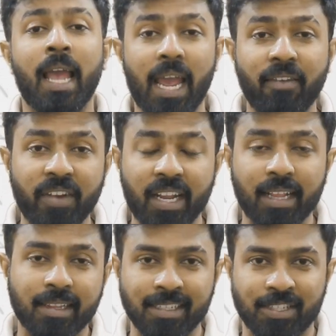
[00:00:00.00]

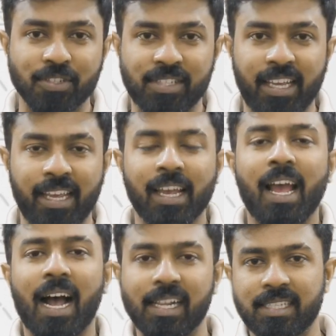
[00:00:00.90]
everyday things you see
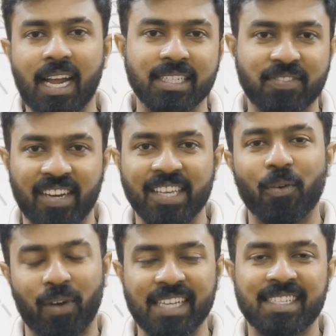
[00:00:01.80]
and satisfy
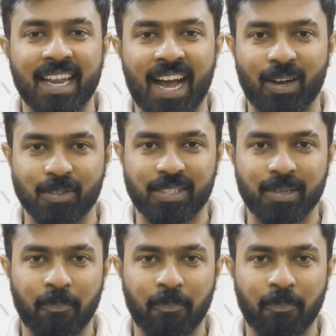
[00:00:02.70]
your whys and hows.